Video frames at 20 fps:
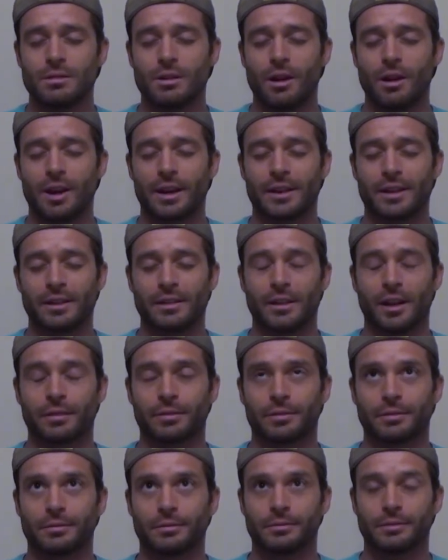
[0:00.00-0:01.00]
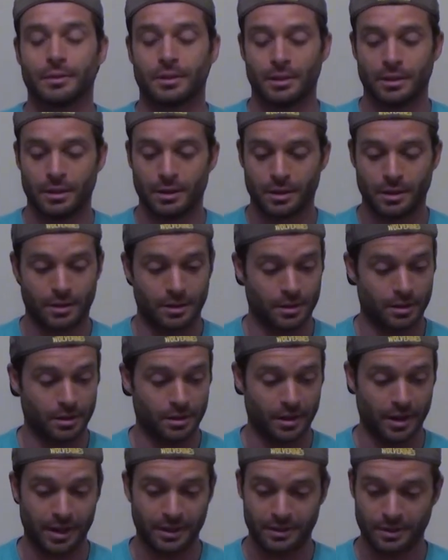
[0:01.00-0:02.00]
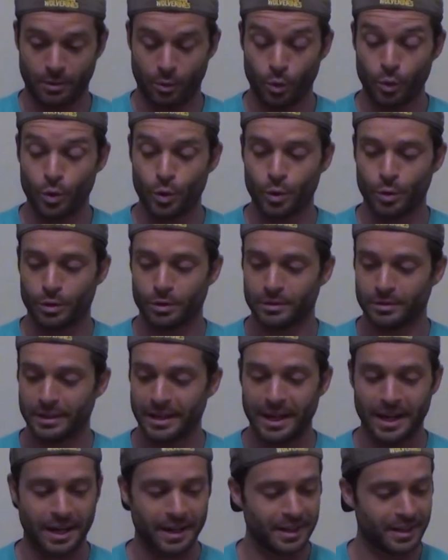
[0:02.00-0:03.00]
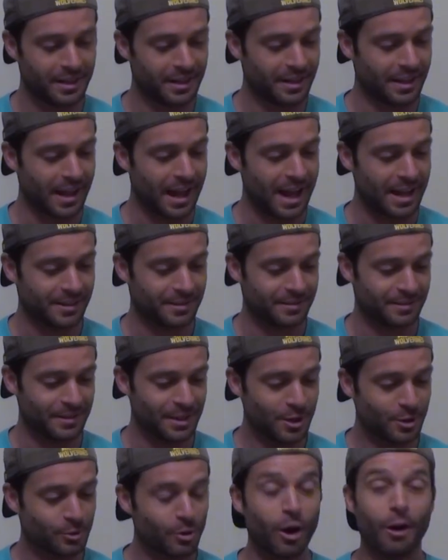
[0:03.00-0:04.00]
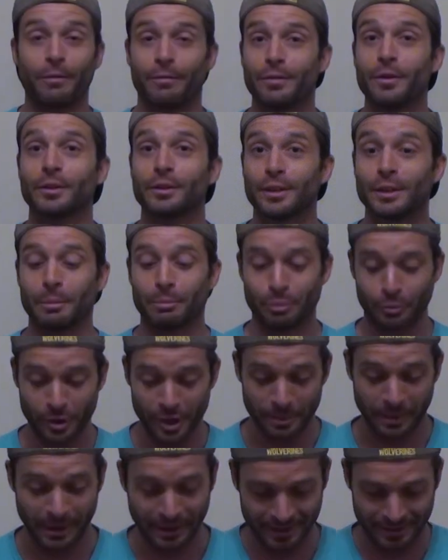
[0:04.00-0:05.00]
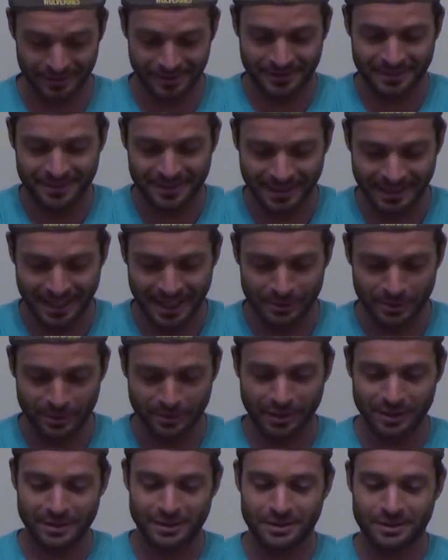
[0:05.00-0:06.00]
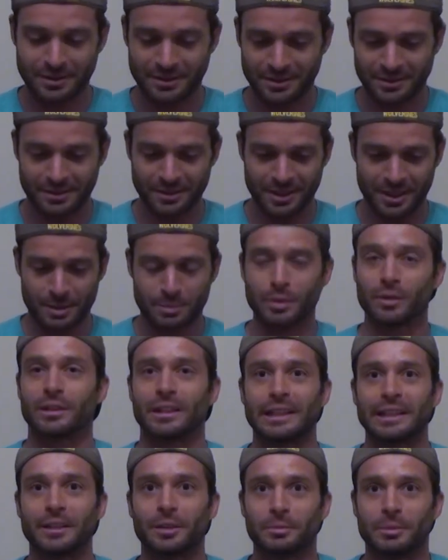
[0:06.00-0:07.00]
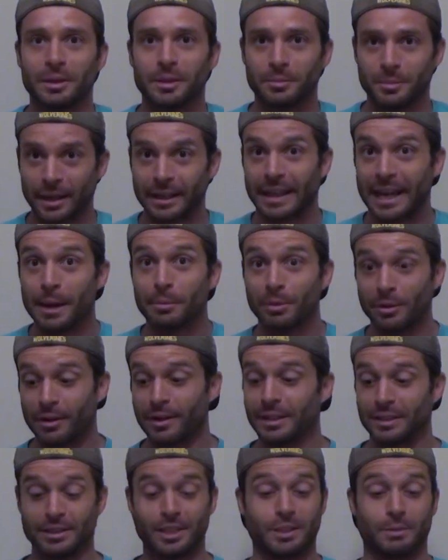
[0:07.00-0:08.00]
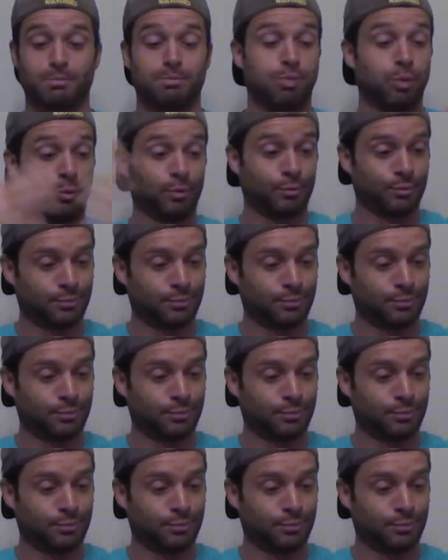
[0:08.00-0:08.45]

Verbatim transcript: All right, good enough. All right. Ooh, yeah. These are all filled to the brim. I can't believe I, I spilled a little bit. I can't believe I didn't just.